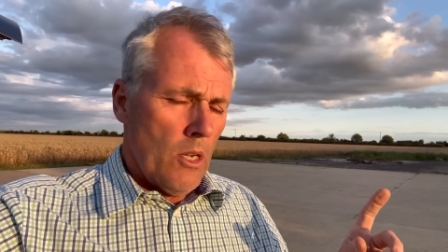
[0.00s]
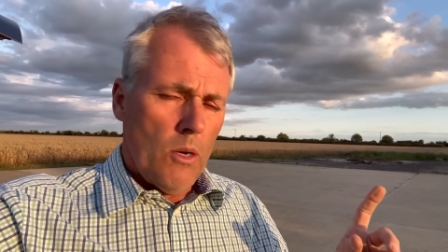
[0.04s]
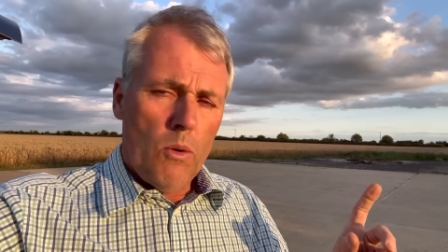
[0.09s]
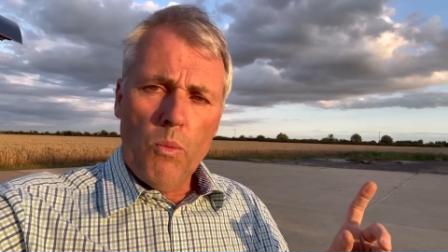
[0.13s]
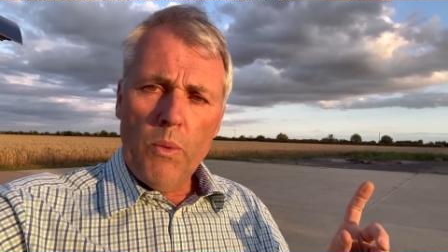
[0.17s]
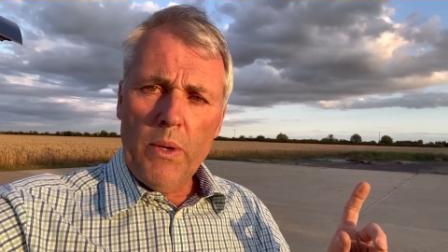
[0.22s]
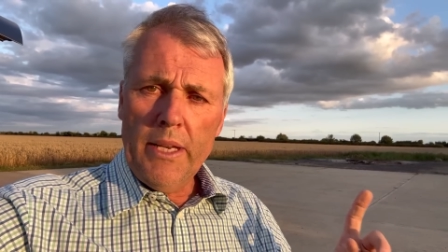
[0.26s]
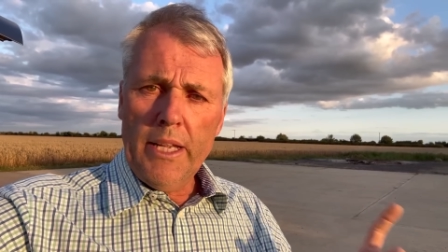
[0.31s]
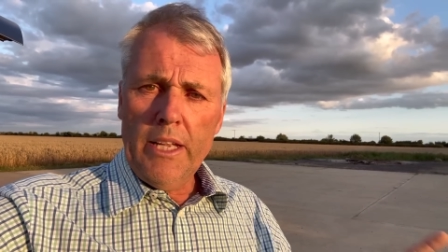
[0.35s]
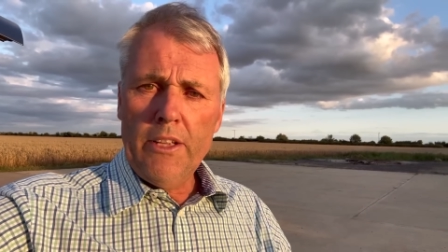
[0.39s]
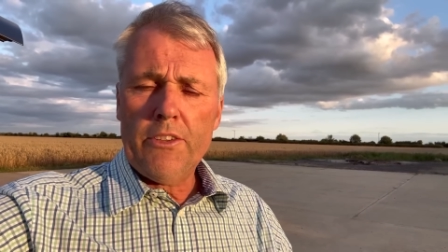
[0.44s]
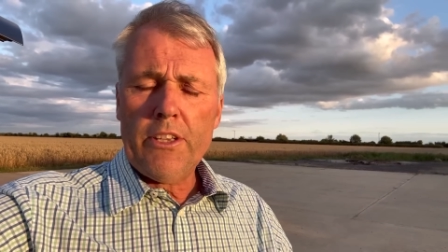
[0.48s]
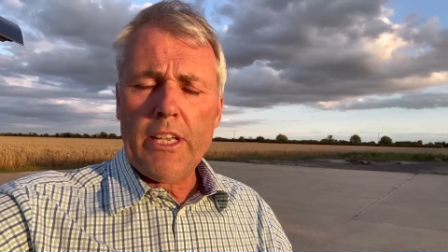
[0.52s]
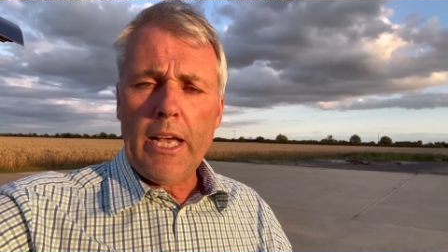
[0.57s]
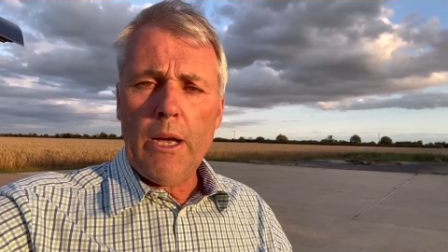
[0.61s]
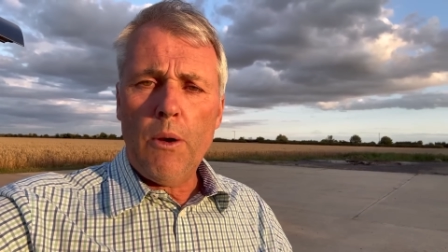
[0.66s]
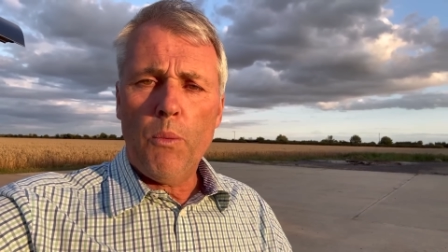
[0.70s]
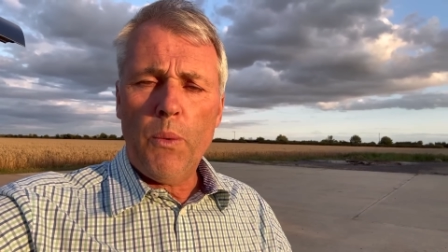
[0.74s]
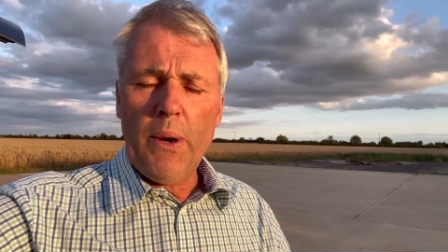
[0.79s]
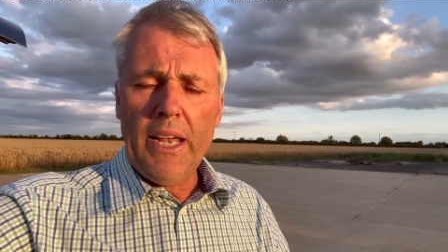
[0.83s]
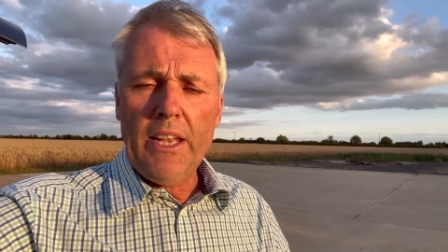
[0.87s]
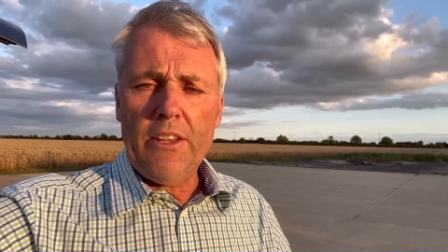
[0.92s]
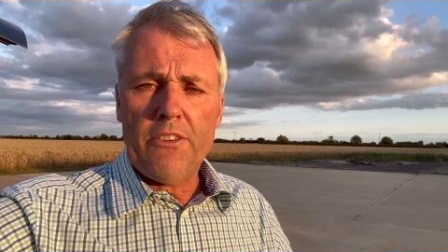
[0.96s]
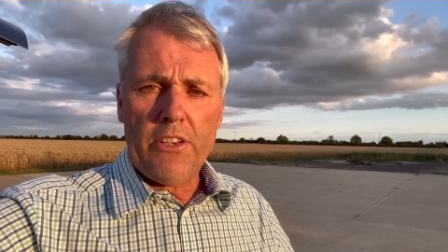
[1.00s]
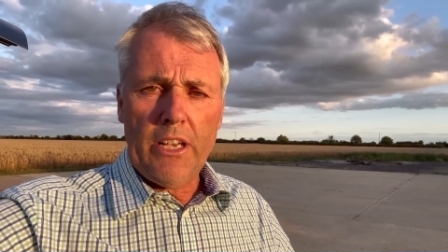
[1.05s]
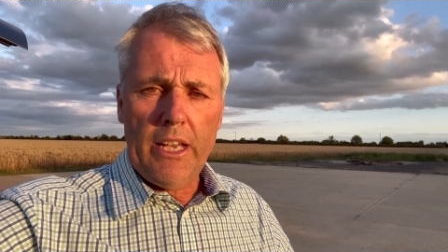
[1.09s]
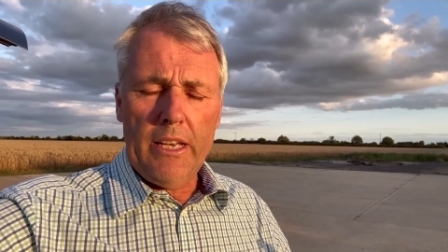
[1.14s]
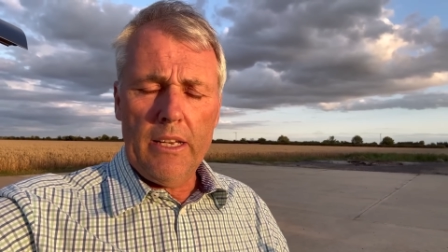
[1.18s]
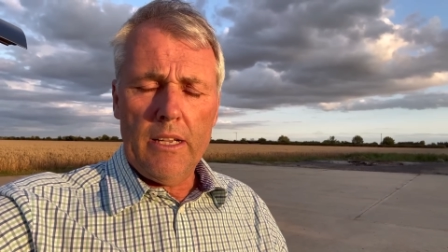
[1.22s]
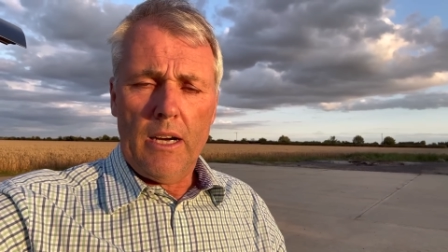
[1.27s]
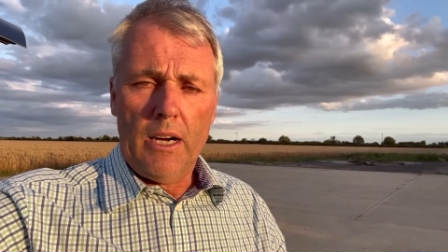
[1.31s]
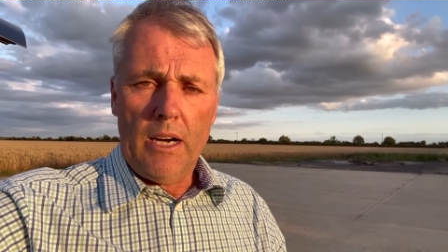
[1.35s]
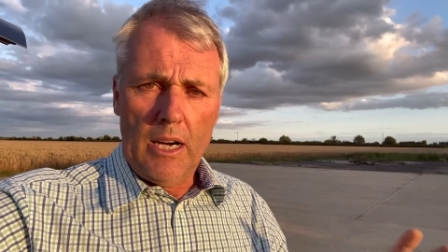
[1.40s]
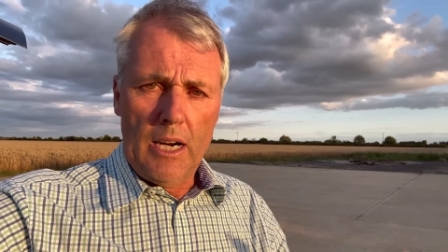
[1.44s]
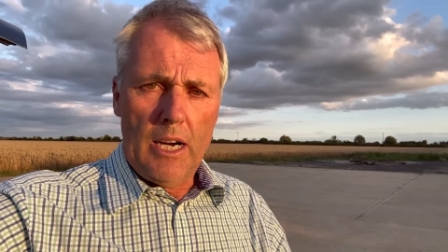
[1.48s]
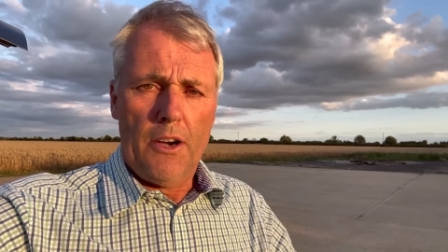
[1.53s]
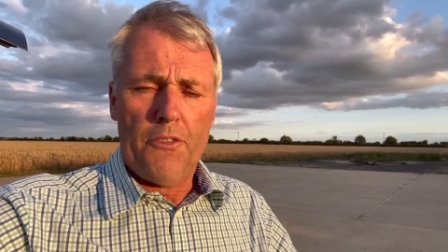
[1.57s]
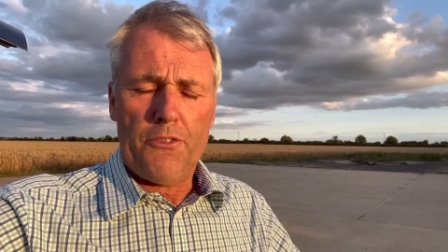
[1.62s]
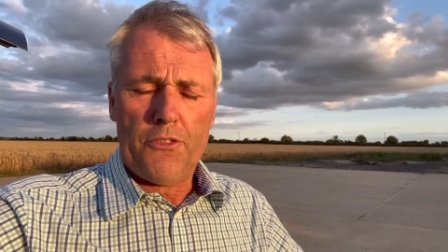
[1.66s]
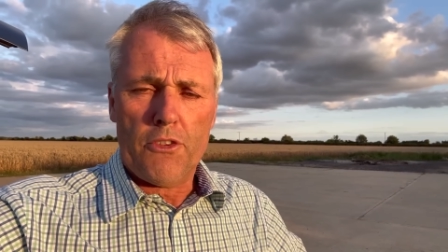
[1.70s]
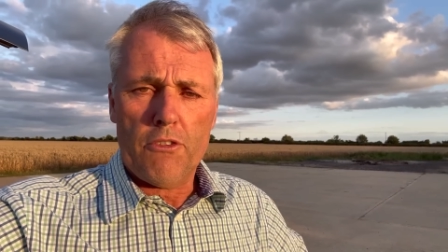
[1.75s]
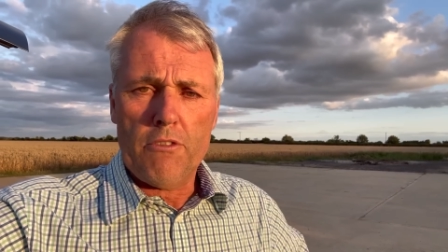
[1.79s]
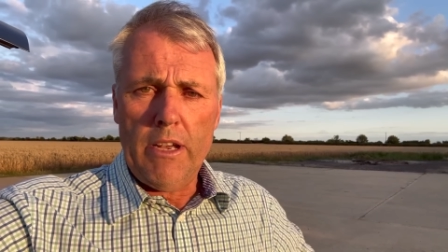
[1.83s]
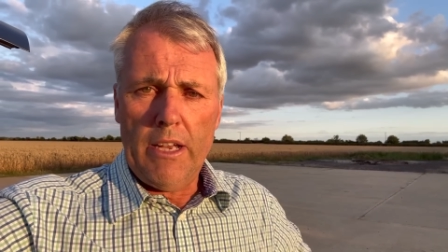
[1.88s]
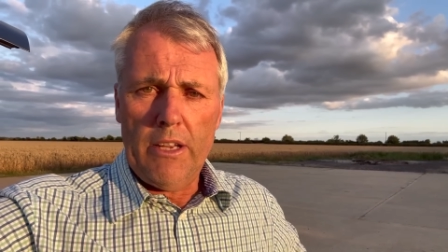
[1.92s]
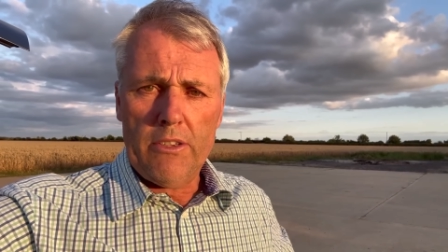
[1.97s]
we need to get wheat in
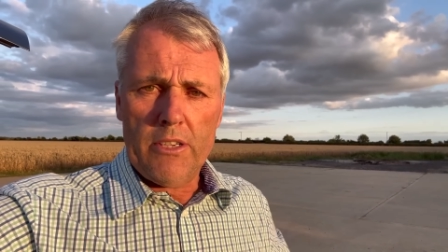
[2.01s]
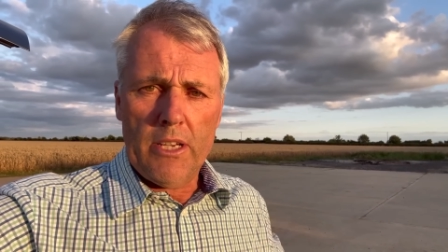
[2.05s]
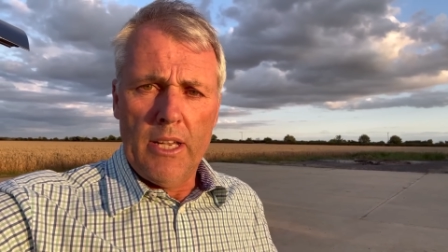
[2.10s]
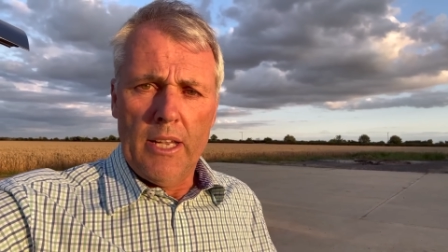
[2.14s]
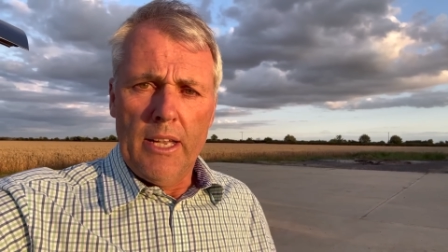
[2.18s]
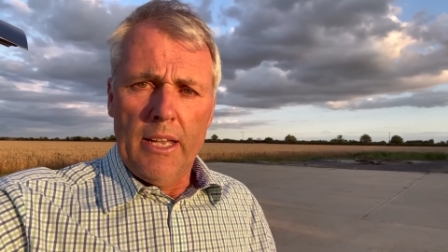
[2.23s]
after it.